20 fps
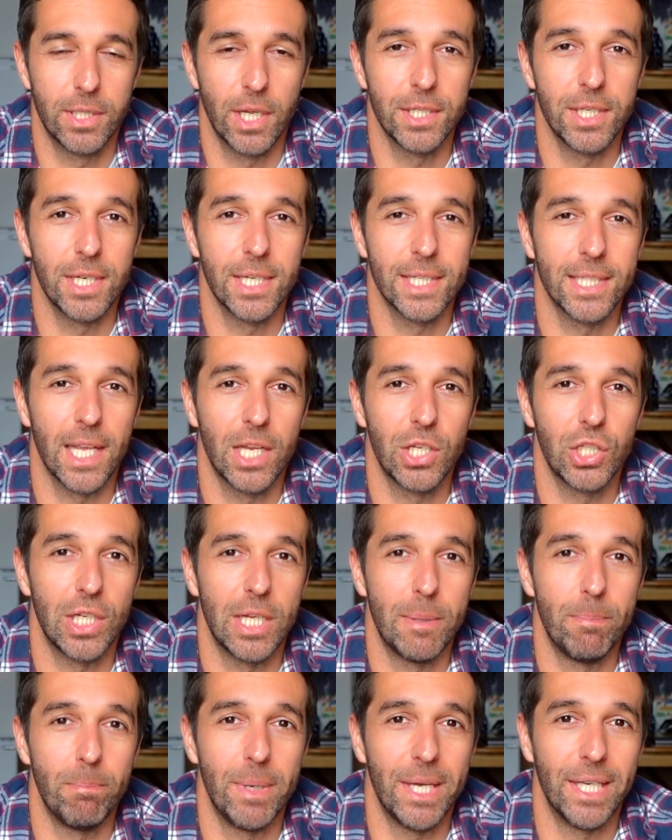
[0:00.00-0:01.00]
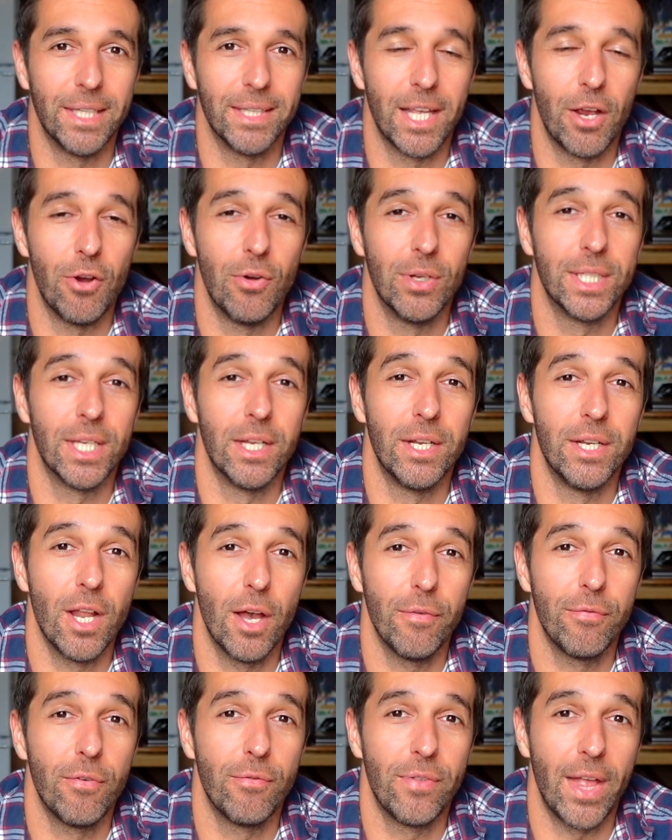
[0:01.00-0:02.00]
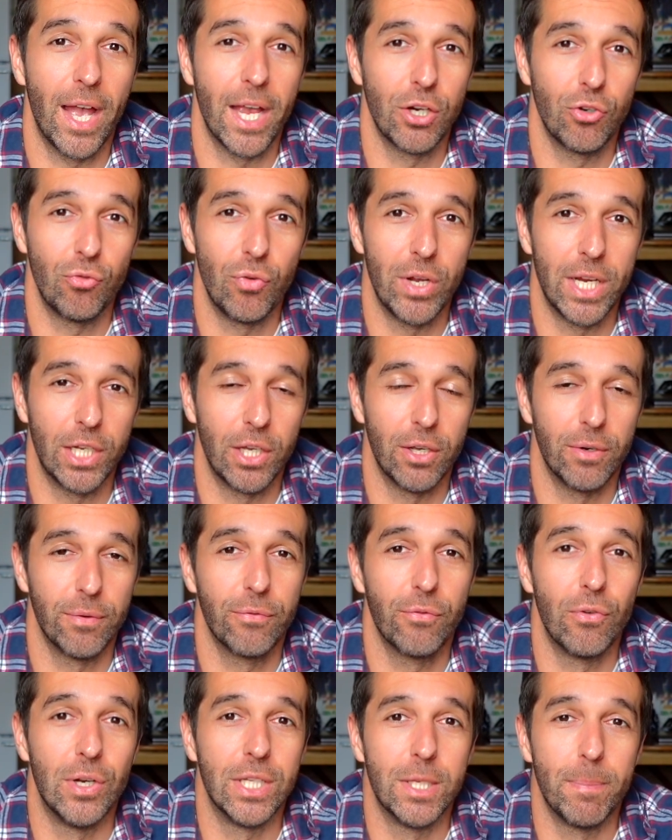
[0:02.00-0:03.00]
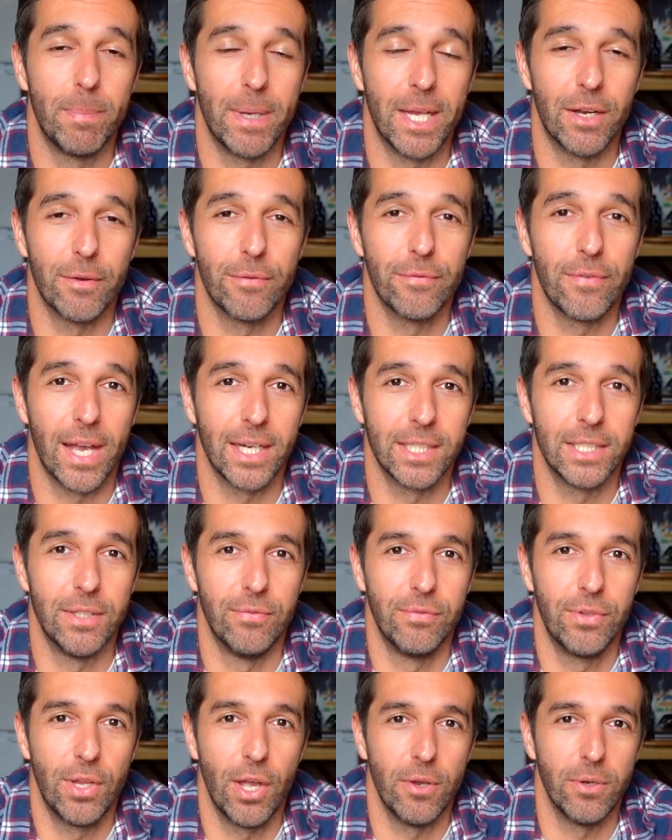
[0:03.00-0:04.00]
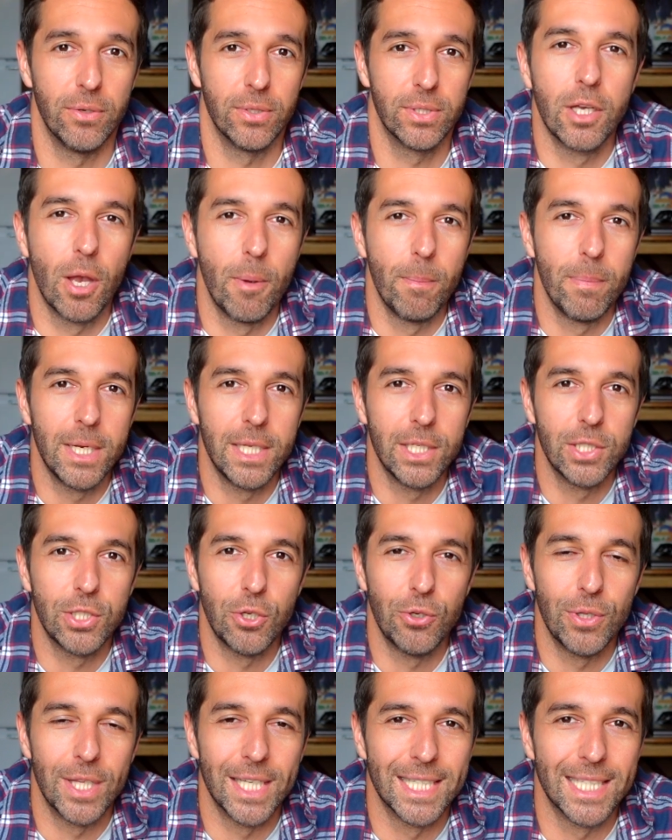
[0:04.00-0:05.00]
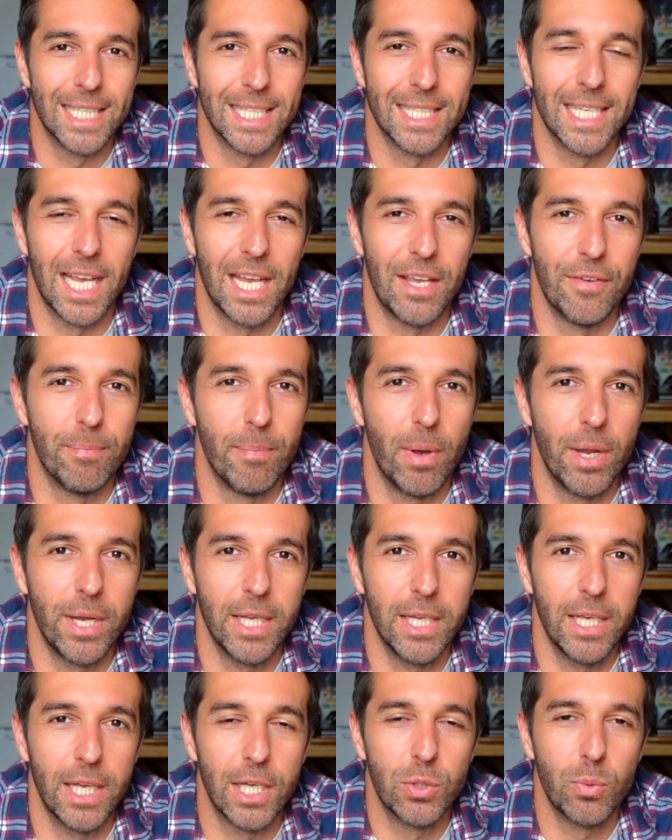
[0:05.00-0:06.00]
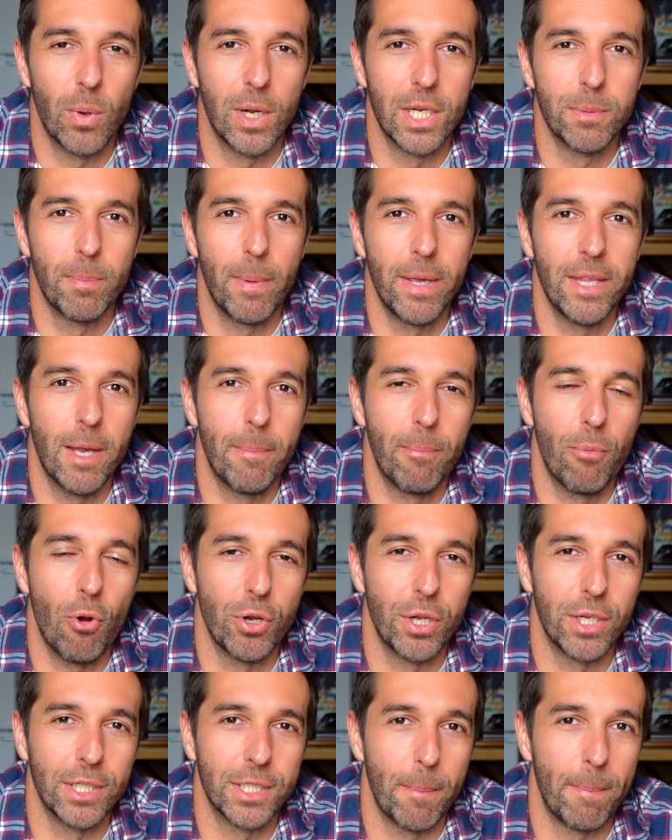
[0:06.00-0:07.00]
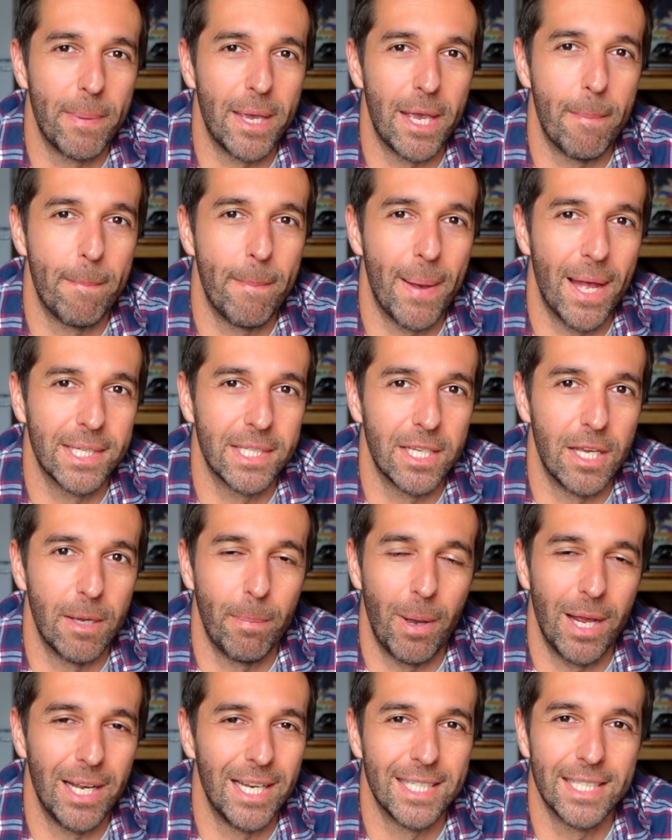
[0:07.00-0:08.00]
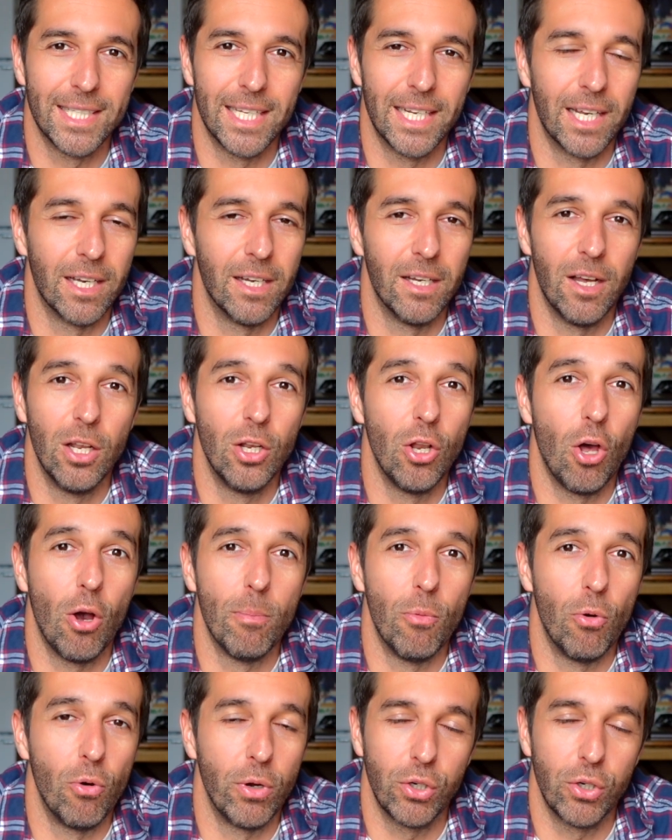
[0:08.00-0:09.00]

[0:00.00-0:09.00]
doesn't essentially mean there is enough of that ingredient for it to be an effective dose. Companies do this to save money as well as make their product appear better by listing a lot more